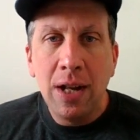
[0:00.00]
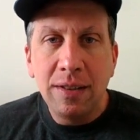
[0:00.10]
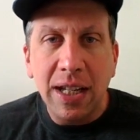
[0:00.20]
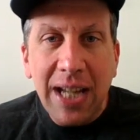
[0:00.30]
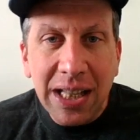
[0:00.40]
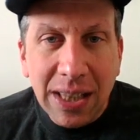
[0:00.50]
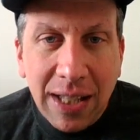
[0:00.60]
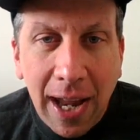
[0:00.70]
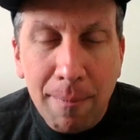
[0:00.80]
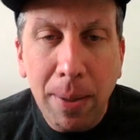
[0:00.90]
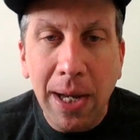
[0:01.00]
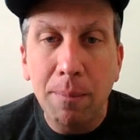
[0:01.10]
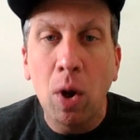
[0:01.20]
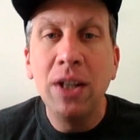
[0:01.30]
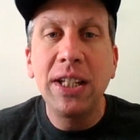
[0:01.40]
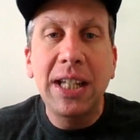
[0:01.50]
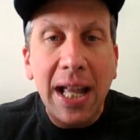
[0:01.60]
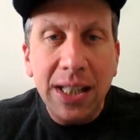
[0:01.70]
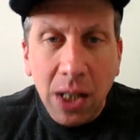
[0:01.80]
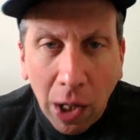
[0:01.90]
to get the campaign, to
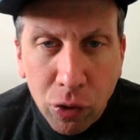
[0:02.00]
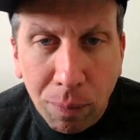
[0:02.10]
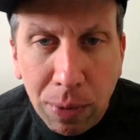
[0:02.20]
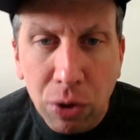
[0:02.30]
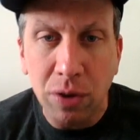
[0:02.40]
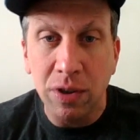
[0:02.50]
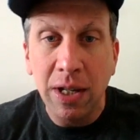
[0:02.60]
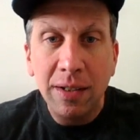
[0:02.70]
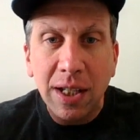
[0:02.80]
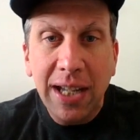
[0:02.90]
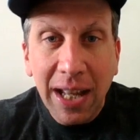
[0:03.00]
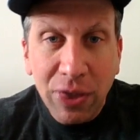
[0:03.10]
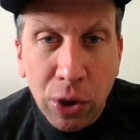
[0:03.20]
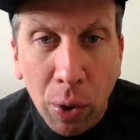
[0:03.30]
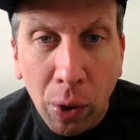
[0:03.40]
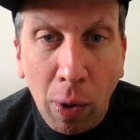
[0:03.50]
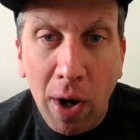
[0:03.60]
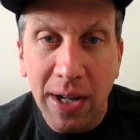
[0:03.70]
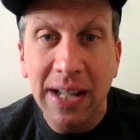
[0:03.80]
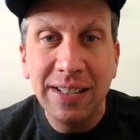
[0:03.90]
get the contributions, to get the
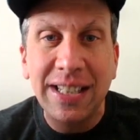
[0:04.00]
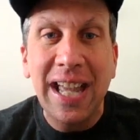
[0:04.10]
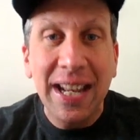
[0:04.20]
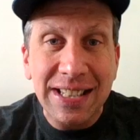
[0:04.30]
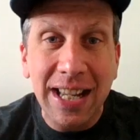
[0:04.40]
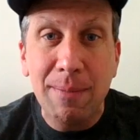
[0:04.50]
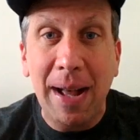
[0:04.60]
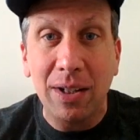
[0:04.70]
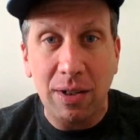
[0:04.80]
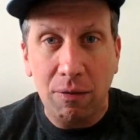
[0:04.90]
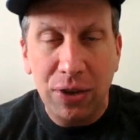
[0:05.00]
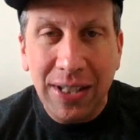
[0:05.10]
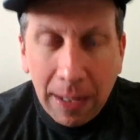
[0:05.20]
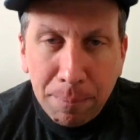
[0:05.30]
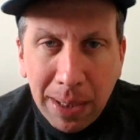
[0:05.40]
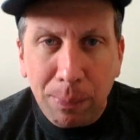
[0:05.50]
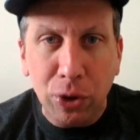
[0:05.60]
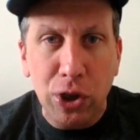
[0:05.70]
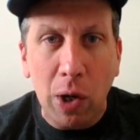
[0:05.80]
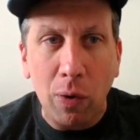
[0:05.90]
notoriety, to get his name out there, to get people
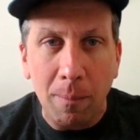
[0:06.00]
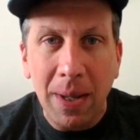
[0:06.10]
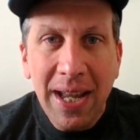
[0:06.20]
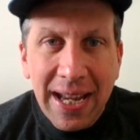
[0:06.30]
to know him.